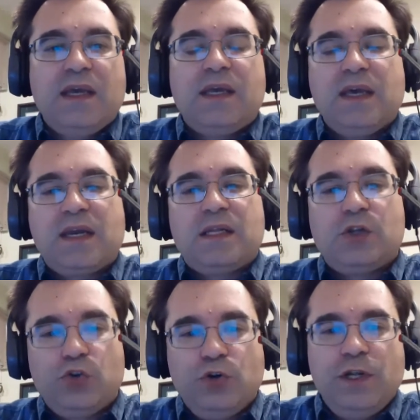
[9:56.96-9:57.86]
get a
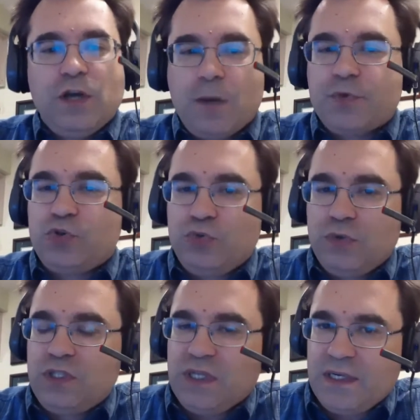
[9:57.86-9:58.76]
learning
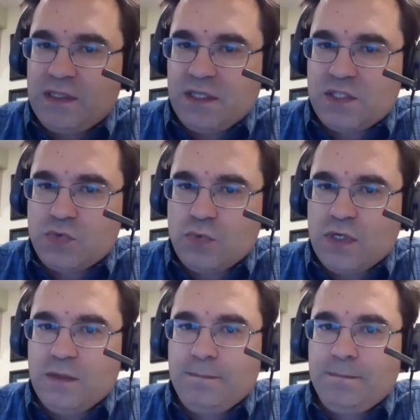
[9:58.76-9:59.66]
opportunity like this
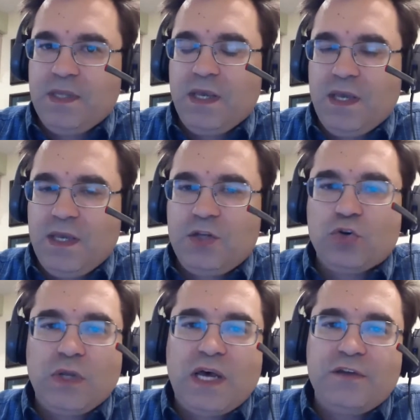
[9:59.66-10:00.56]
one in
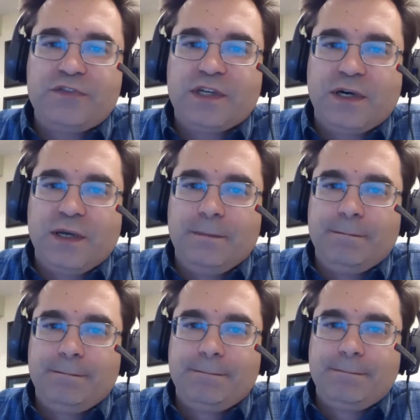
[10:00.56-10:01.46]
your
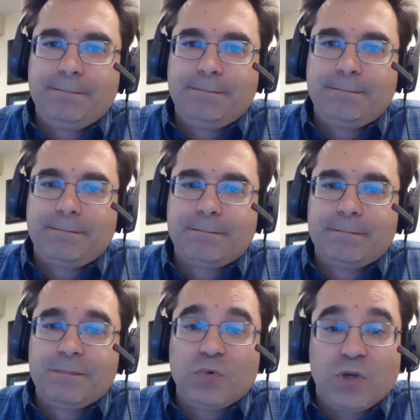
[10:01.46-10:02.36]

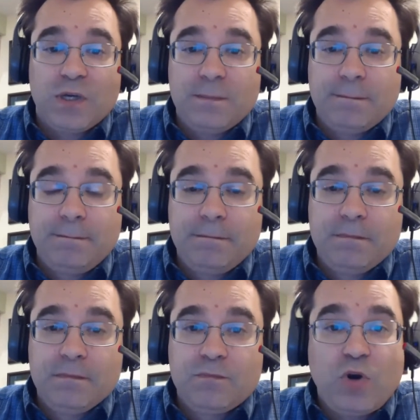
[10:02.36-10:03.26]
lifetime. Okay?
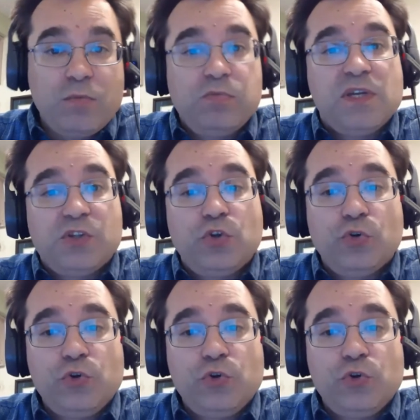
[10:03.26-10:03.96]
probably until